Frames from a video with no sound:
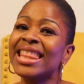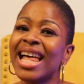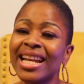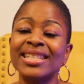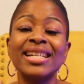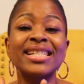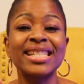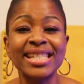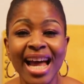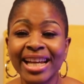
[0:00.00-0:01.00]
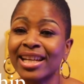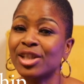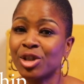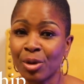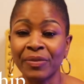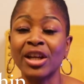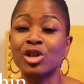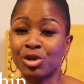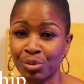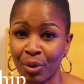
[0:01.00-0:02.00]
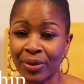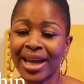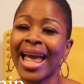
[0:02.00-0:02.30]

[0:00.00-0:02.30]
that is a sign that something is wrong.